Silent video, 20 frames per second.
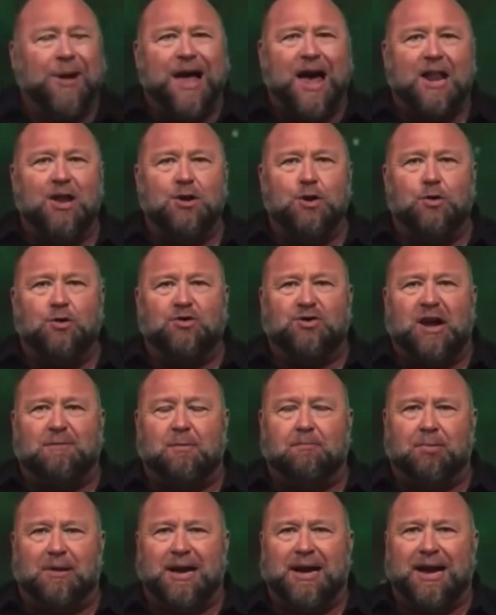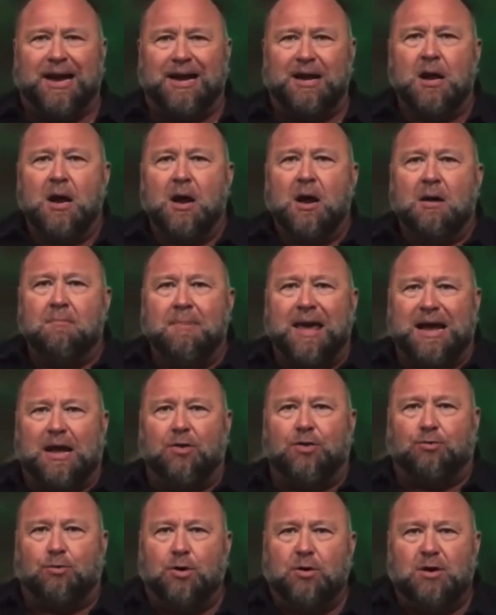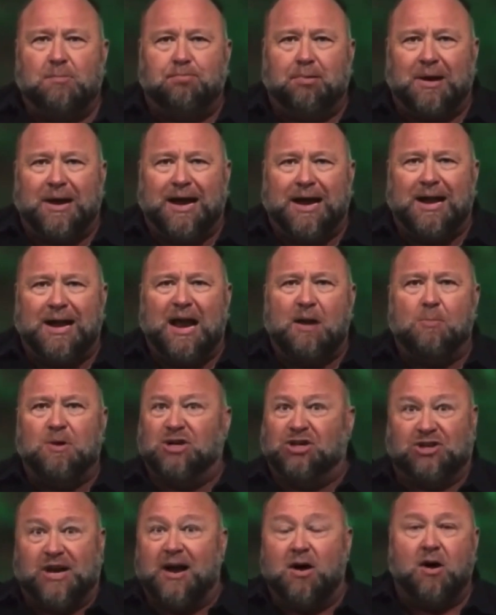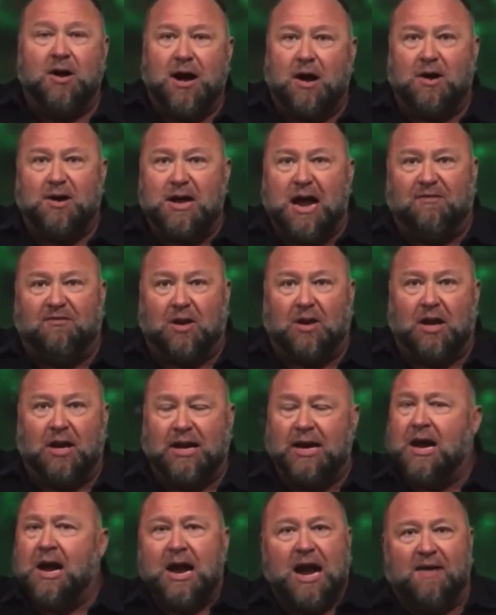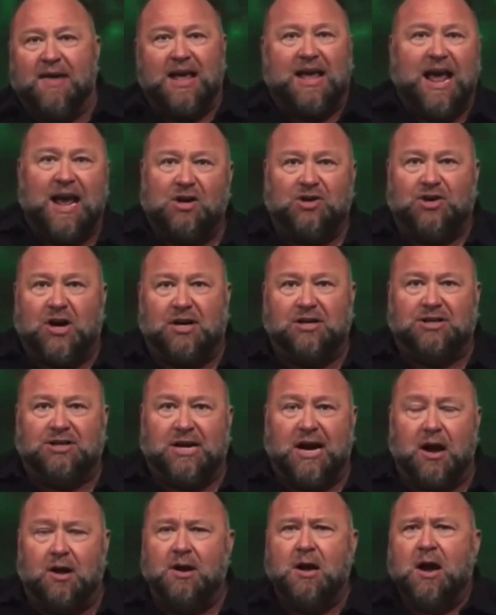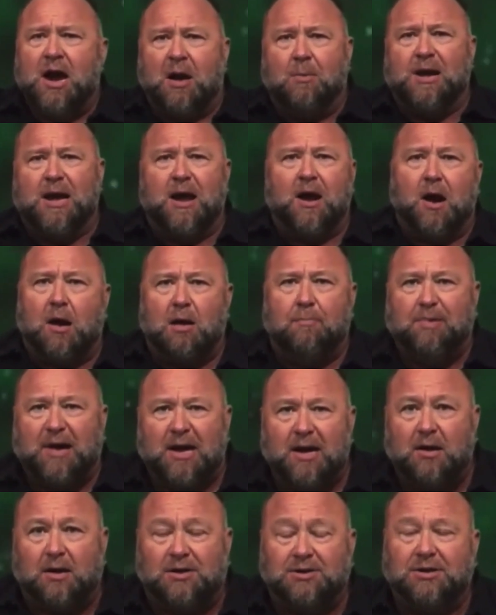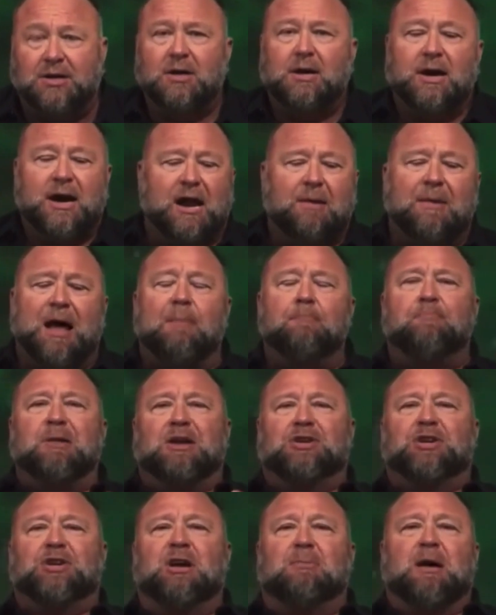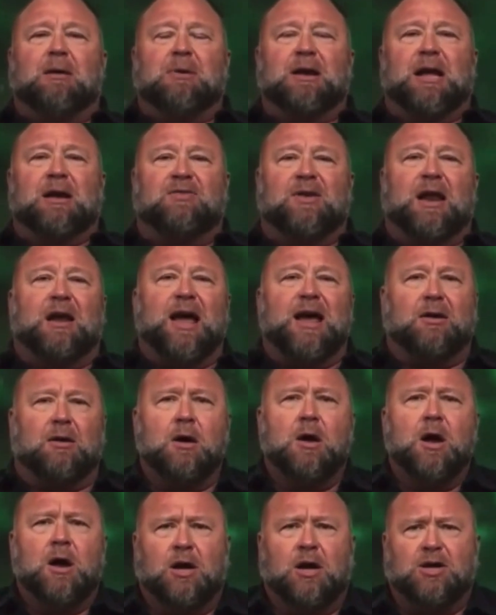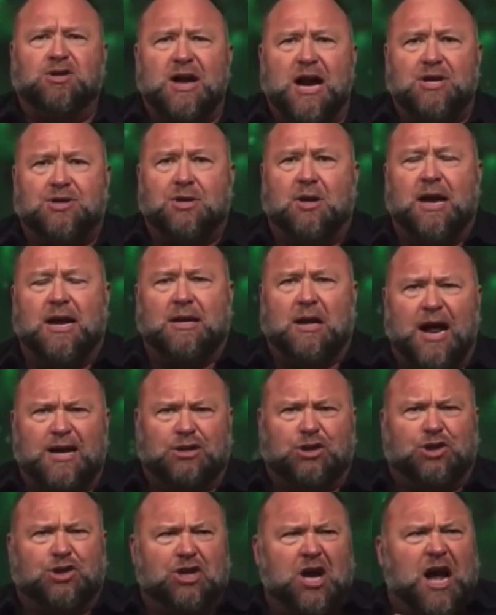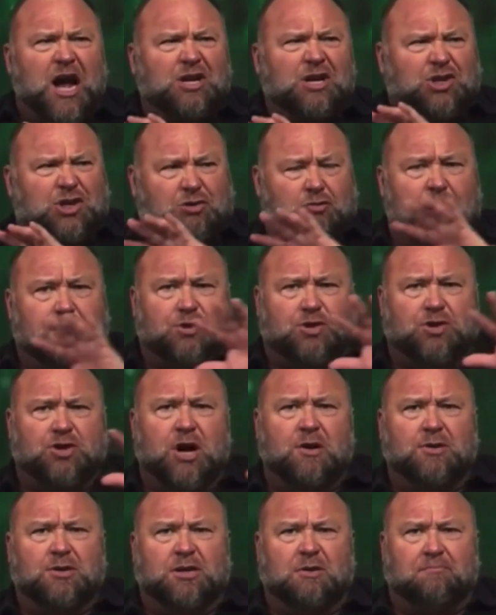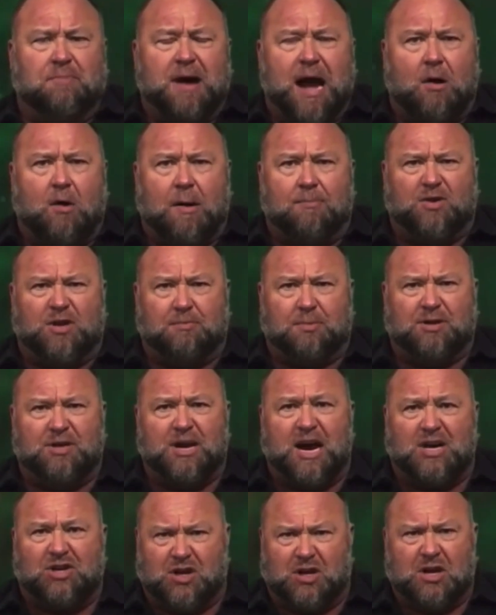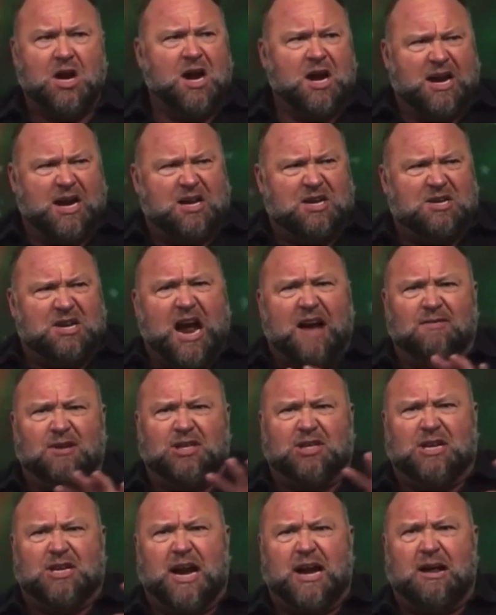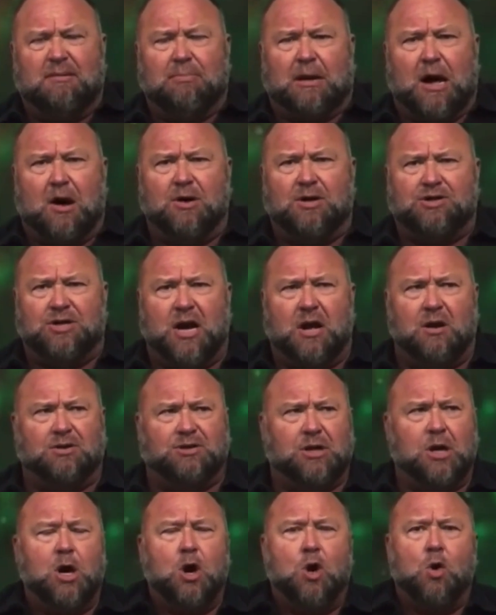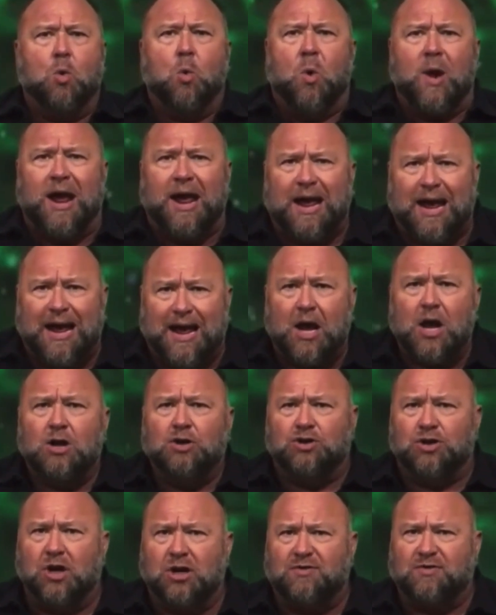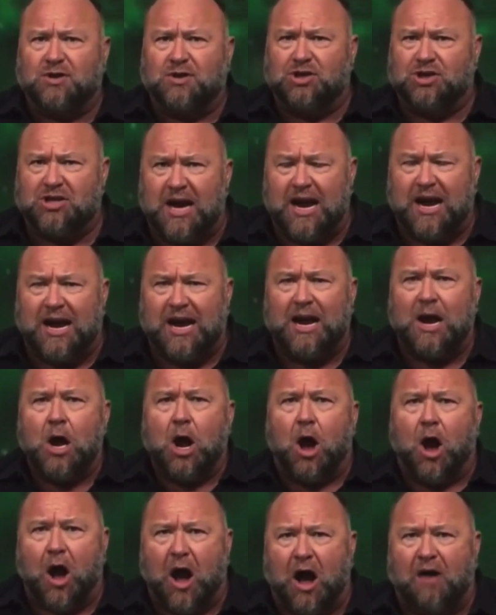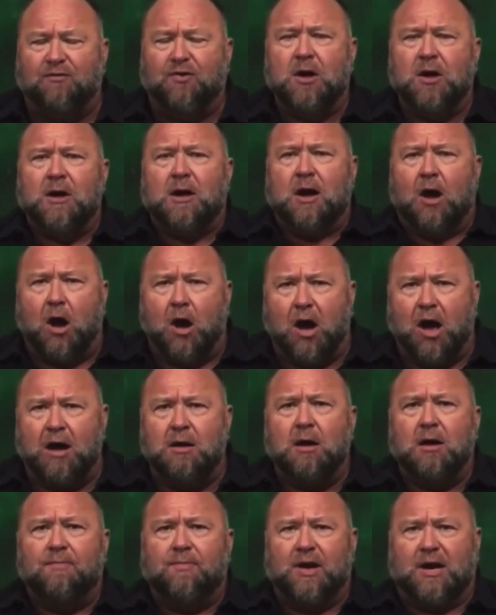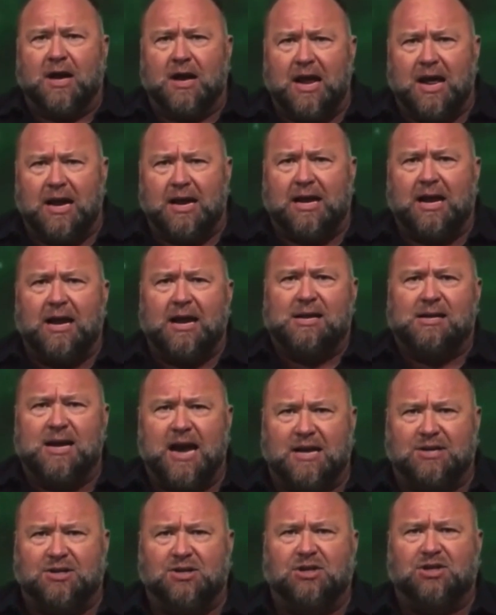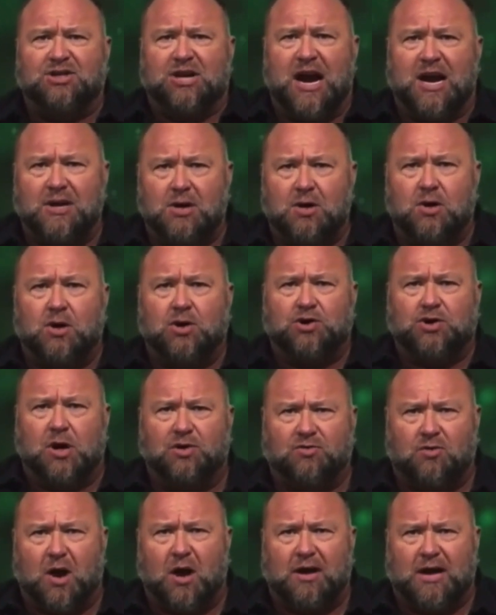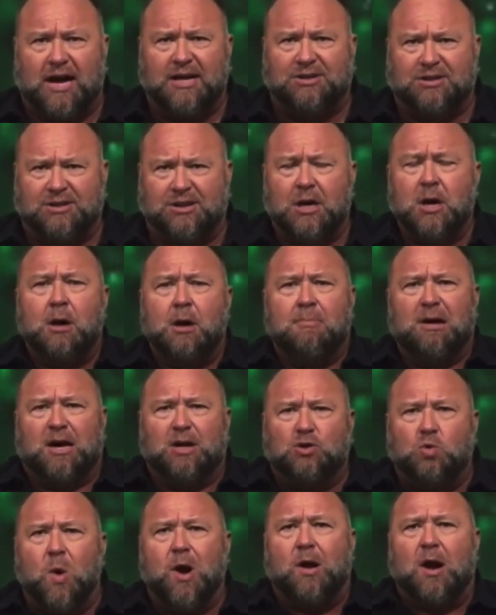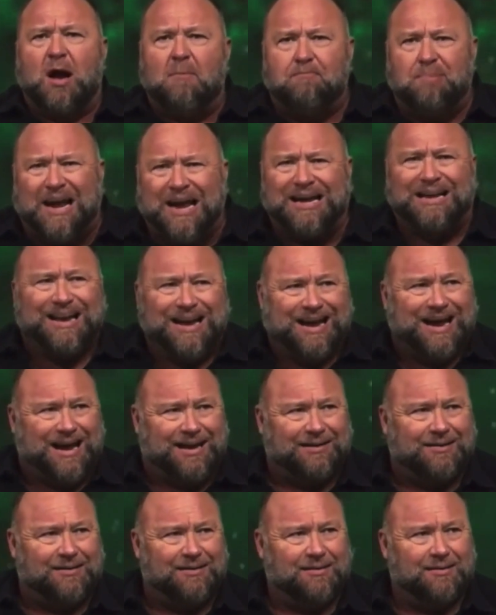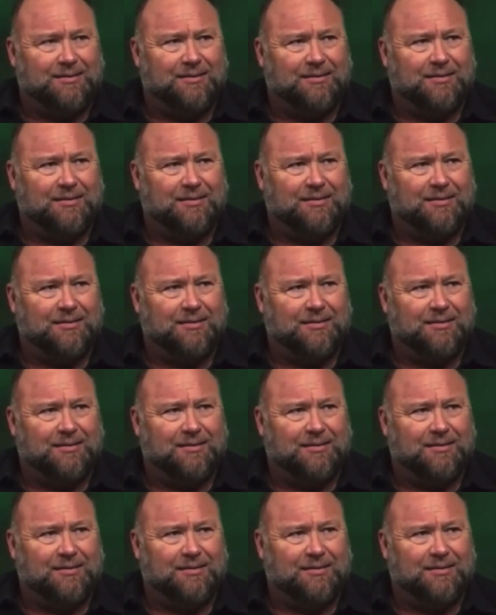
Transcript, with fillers: All we got to do is have a plan, make it through the plan, and we stay on air indefinitely, and they can't shut us down, and we get our appeals. And I'm not bitching, but I'm going to get to that later because national headlines Judge strips Jones of bankruptcy protection in devastating blow to Jones. We took the stay off on the Connecticut and Texas Sandy Hook show trial cases because we're appealing it.